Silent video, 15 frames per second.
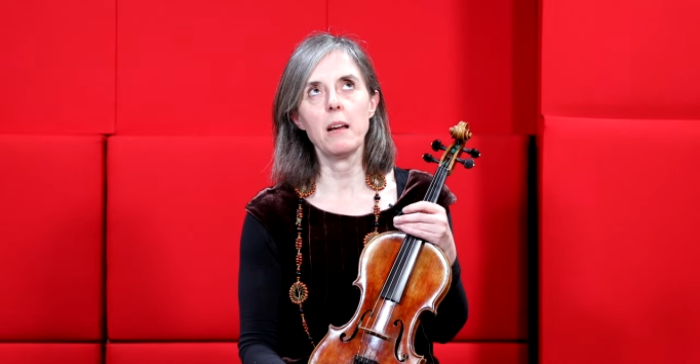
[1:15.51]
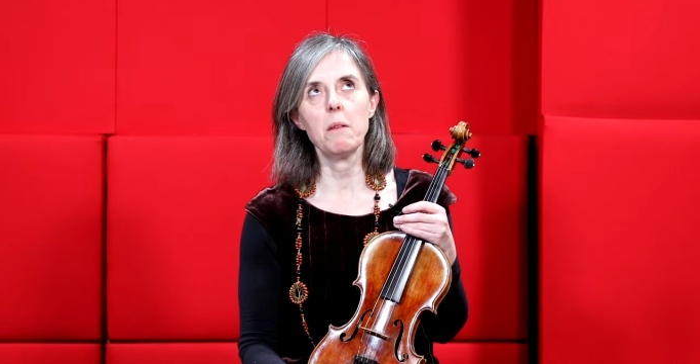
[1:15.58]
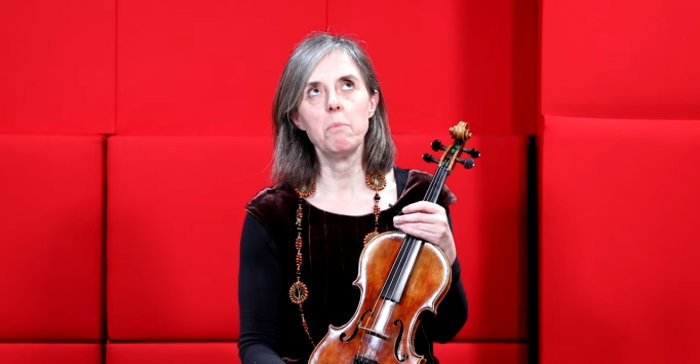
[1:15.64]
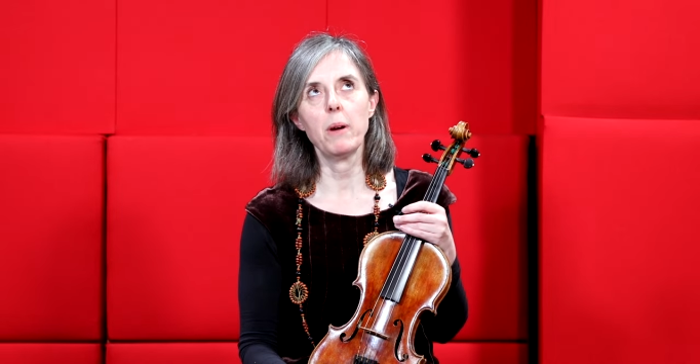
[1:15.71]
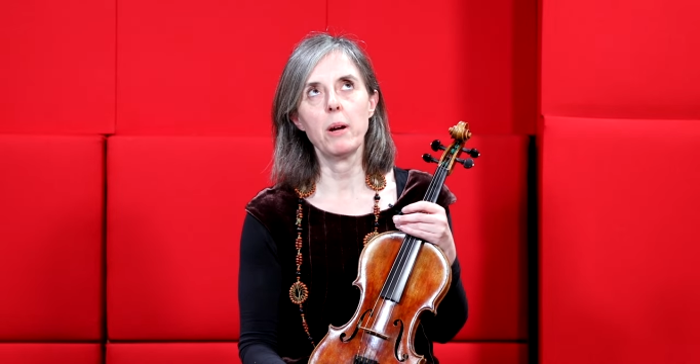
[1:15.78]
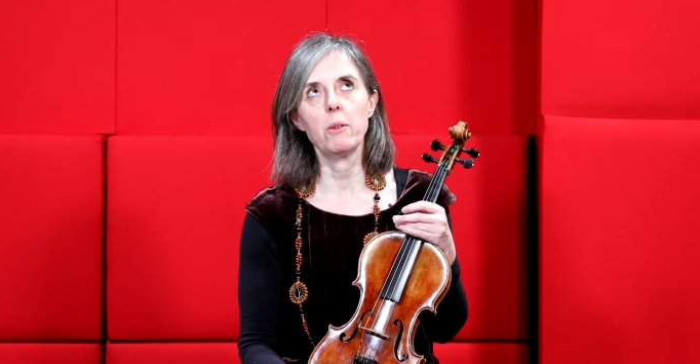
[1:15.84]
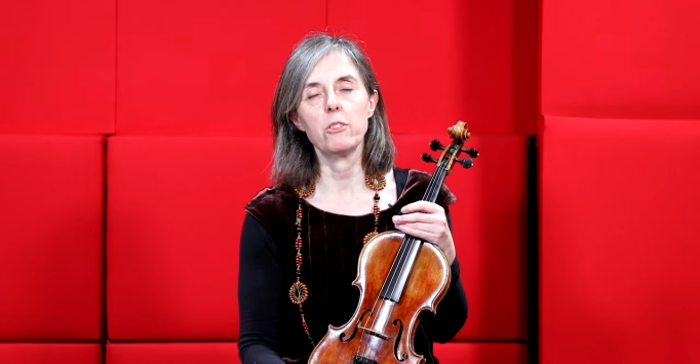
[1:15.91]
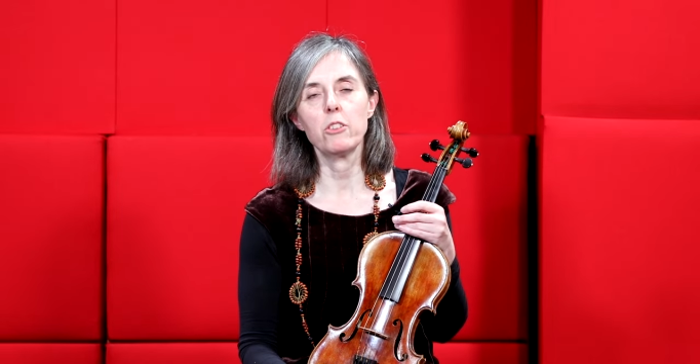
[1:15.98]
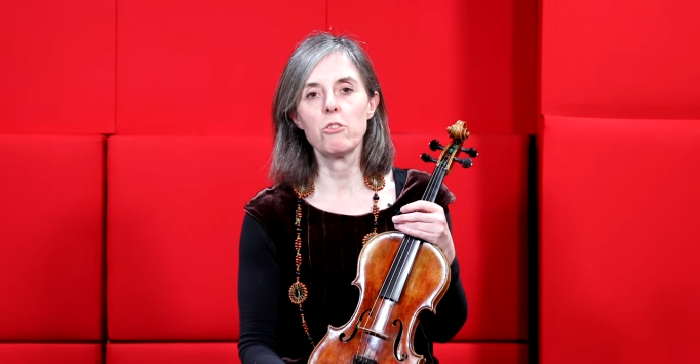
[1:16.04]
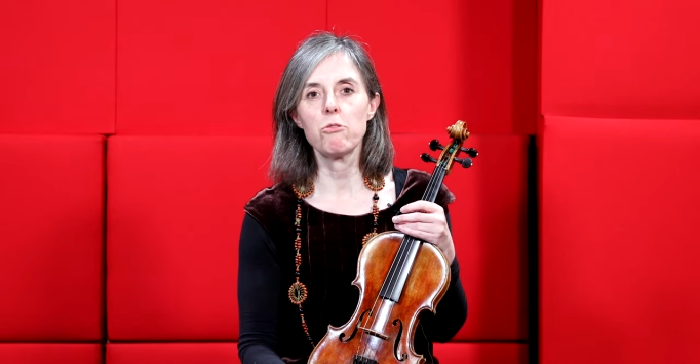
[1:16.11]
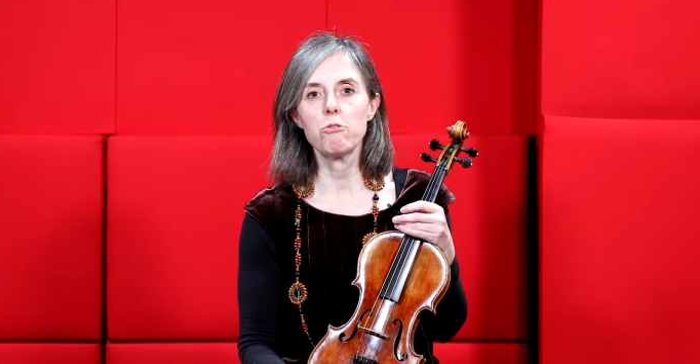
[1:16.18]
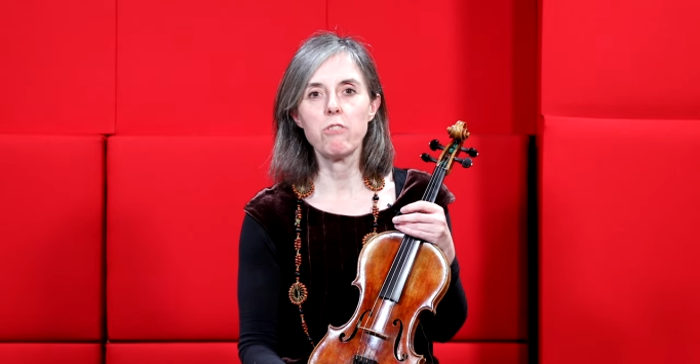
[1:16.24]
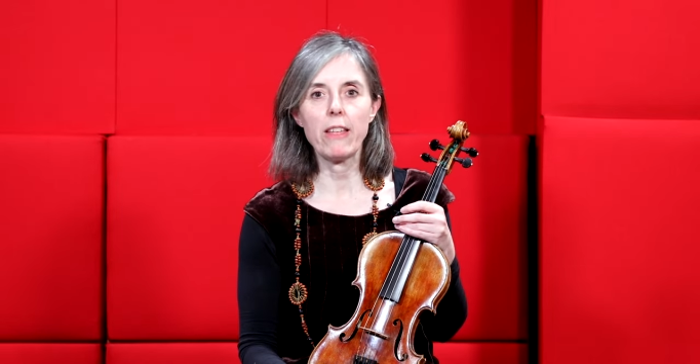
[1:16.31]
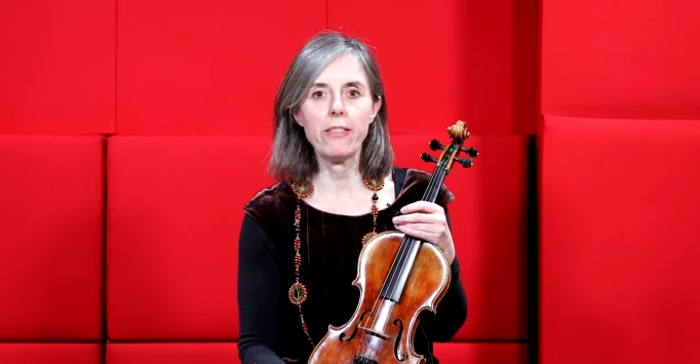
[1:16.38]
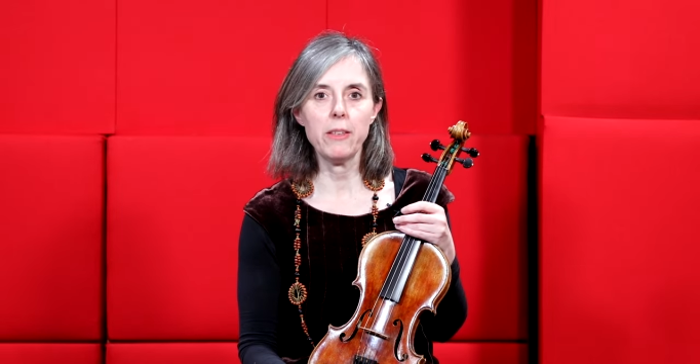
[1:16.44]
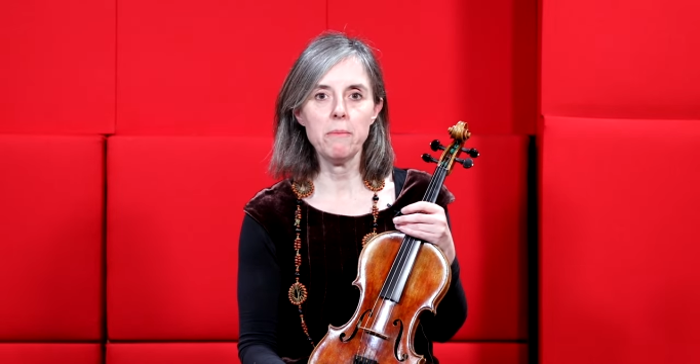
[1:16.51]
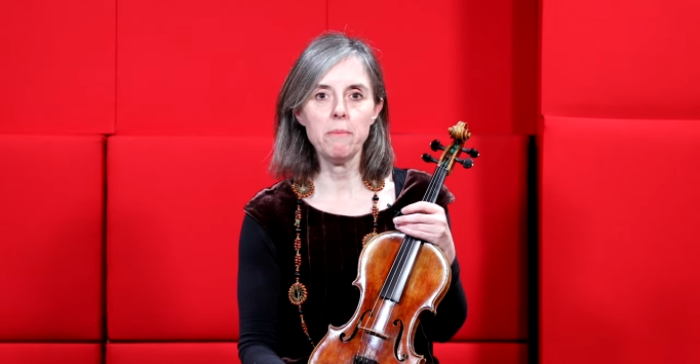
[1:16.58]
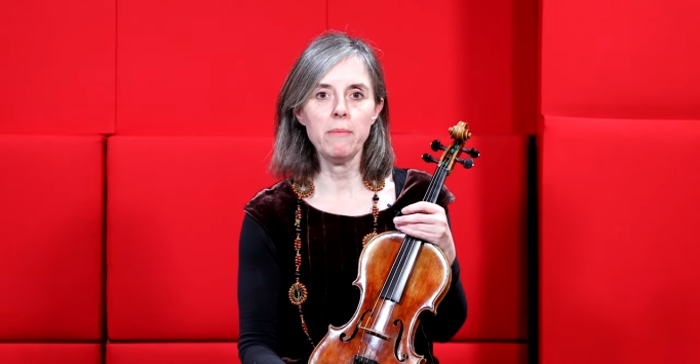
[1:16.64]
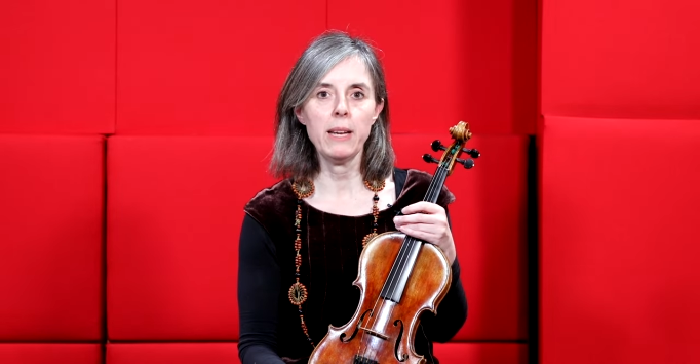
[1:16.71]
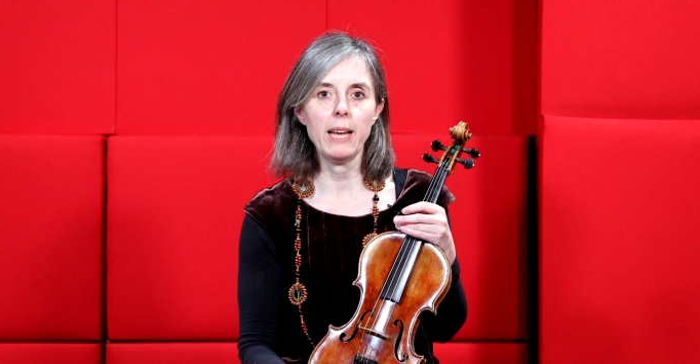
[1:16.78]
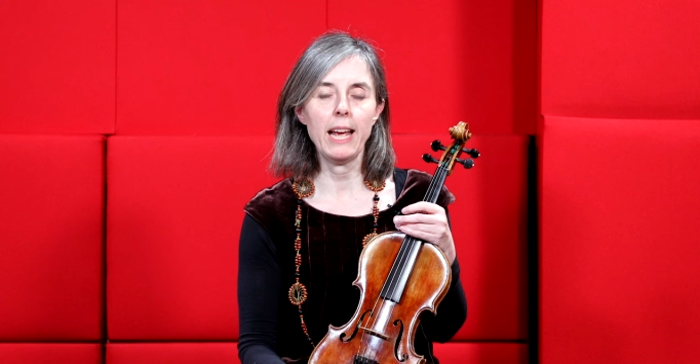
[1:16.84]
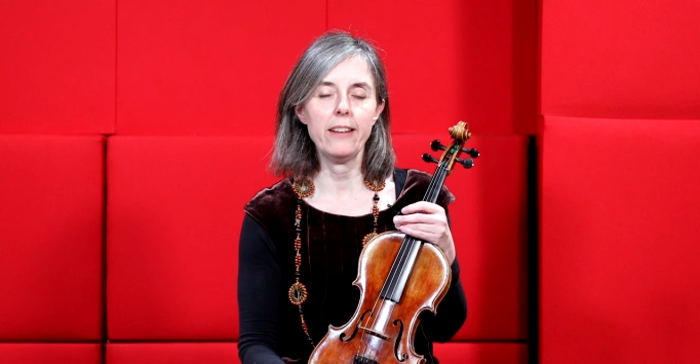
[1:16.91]
about the
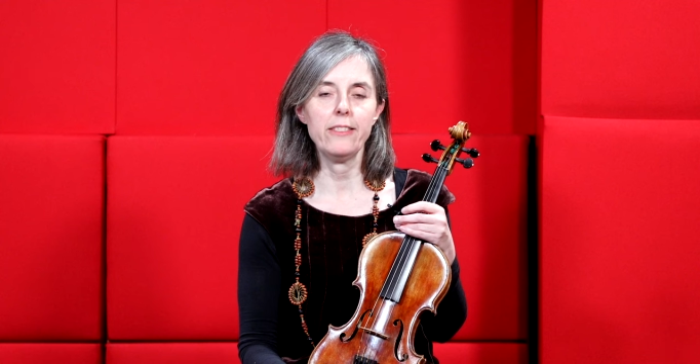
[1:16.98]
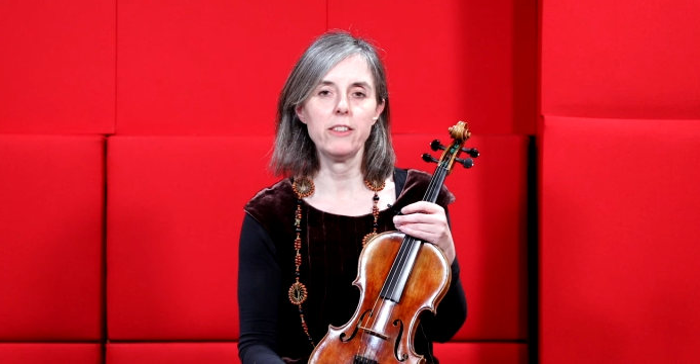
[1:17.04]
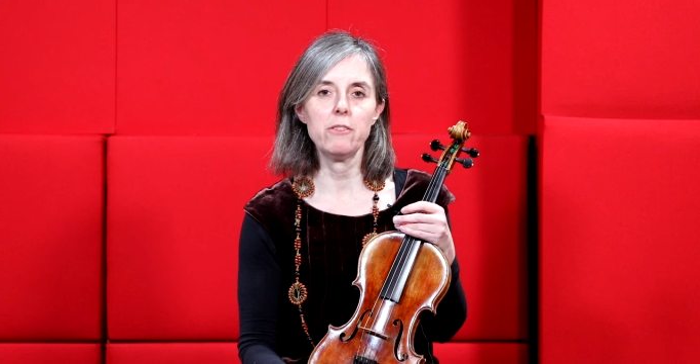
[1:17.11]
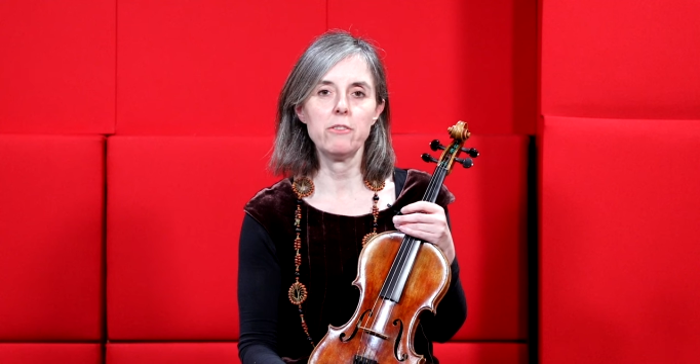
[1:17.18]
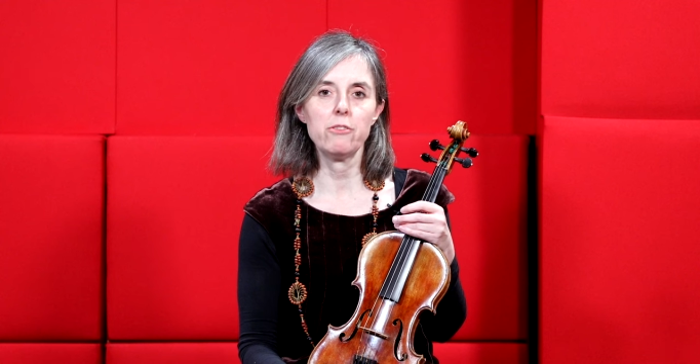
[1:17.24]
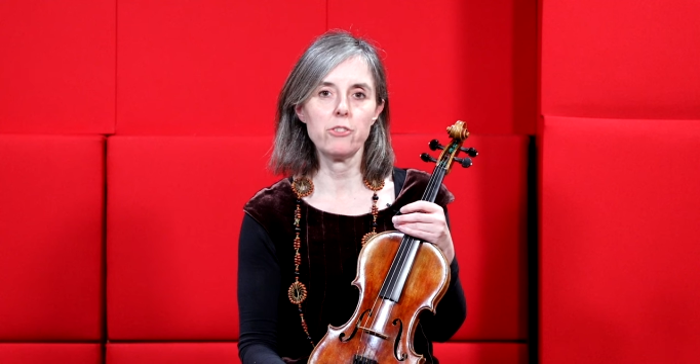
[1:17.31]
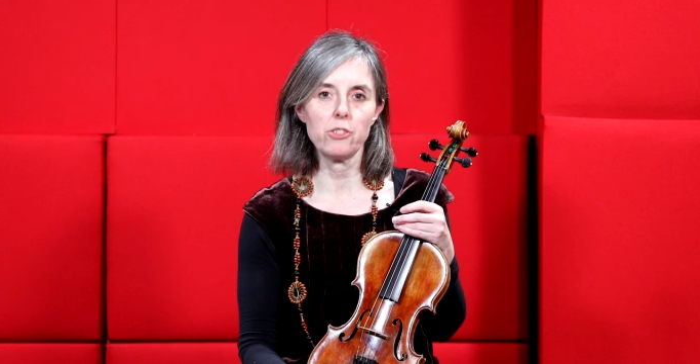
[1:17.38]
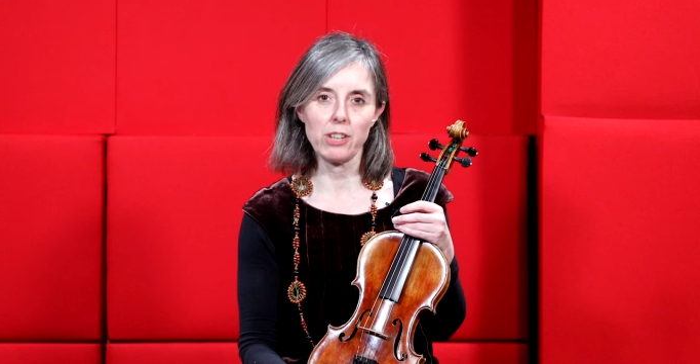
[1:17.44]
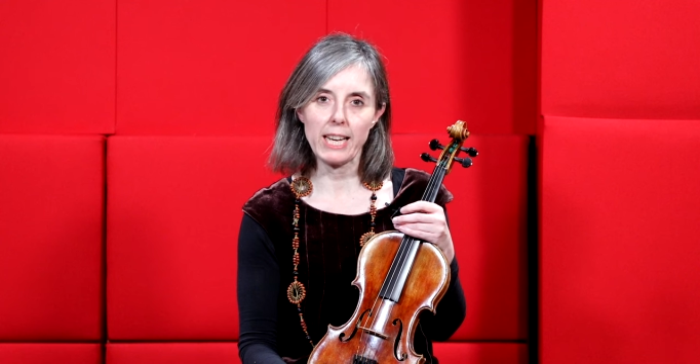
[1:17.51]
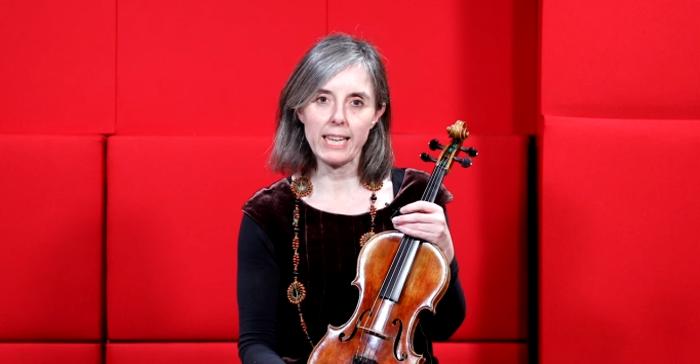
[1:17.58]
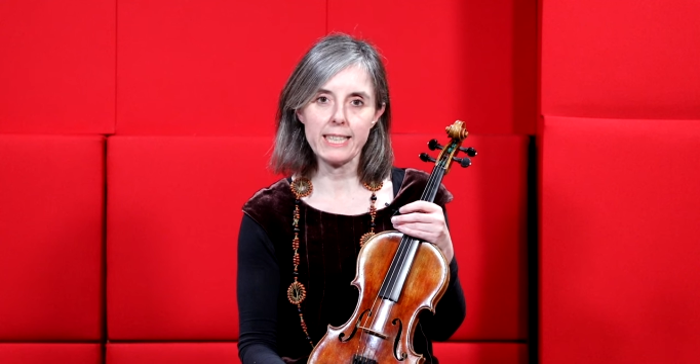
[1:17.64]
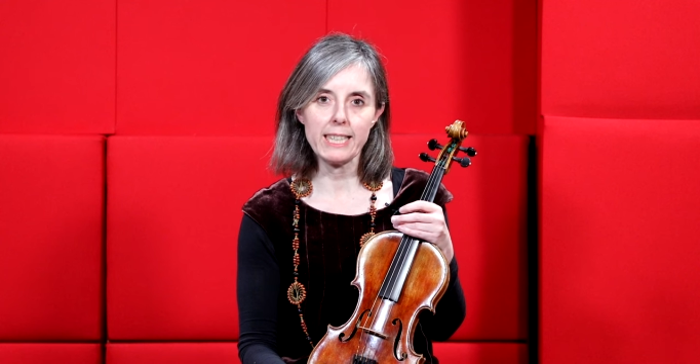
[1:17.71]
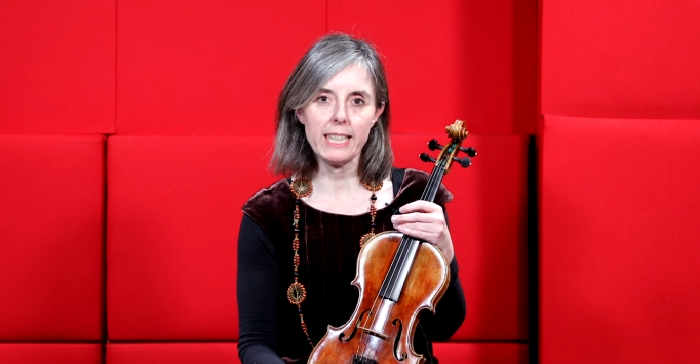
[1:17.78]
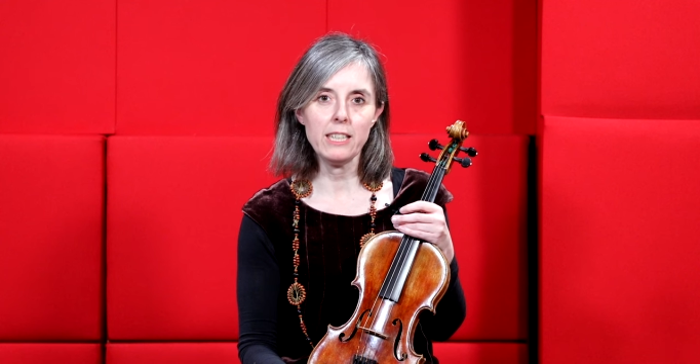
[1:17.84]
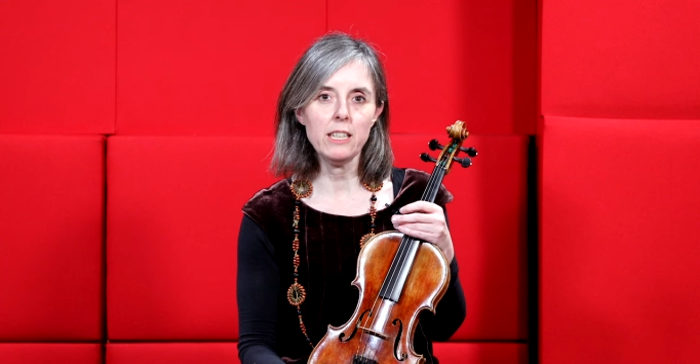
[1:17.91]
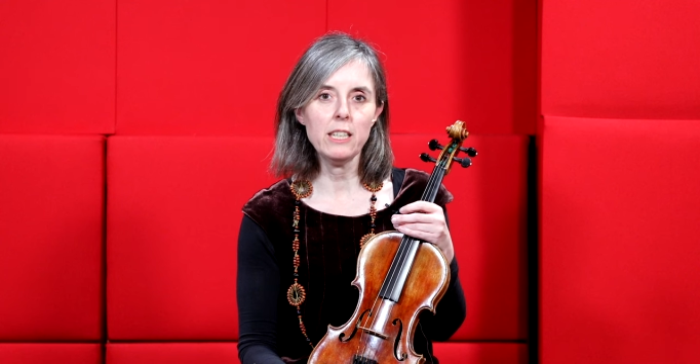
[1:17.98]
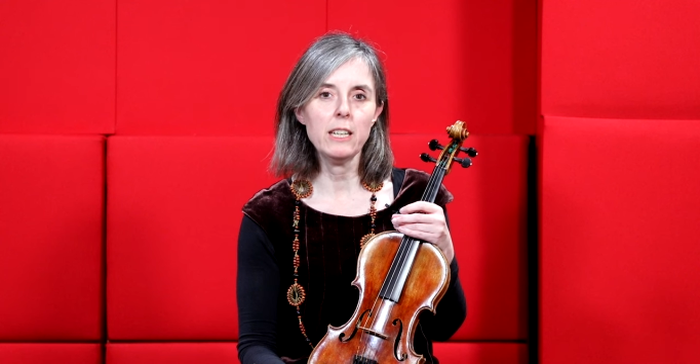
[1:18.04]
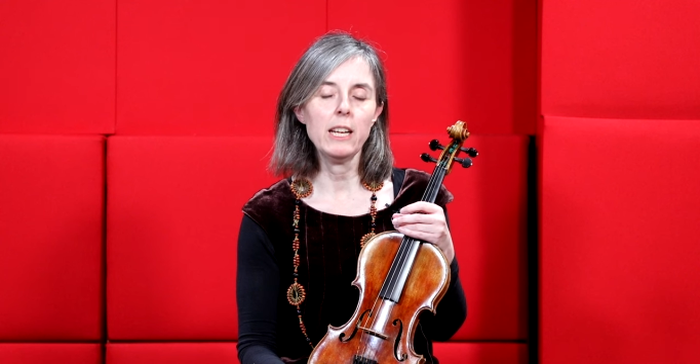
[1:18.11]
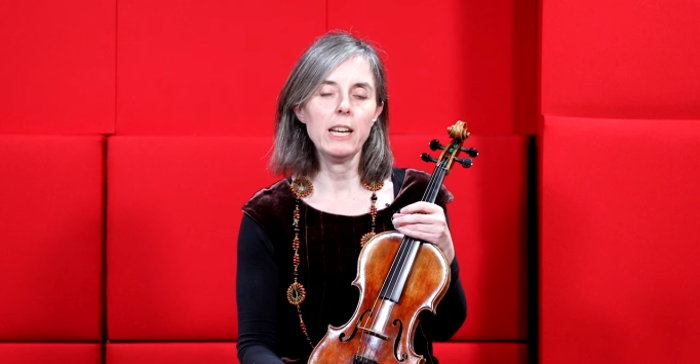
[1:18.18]
rhythm and the phrasing